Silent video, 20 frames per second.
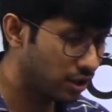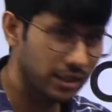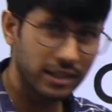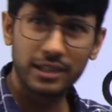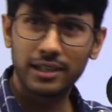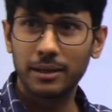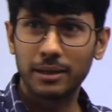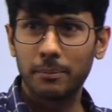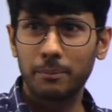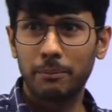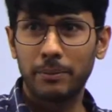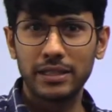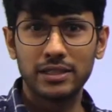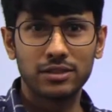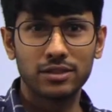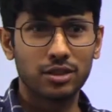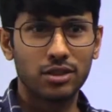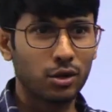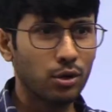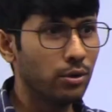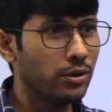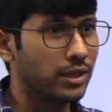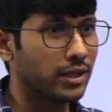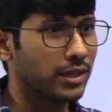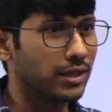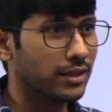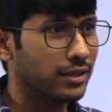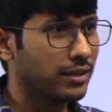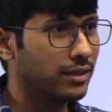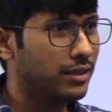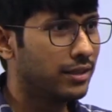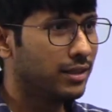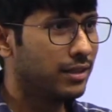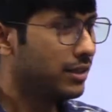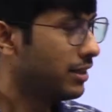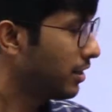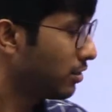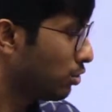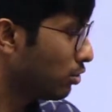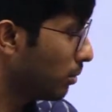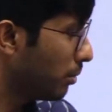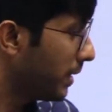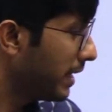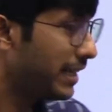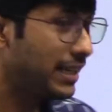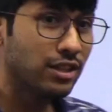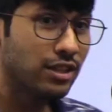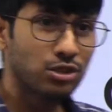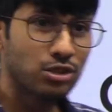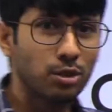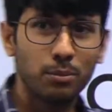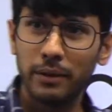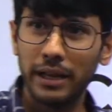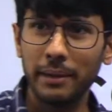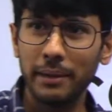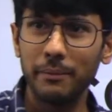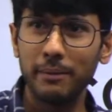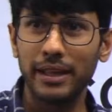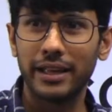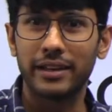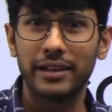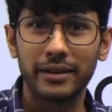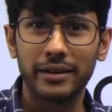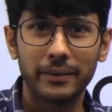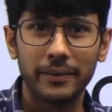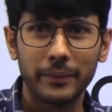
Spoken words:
that pages are over. There is nobody else to blame there.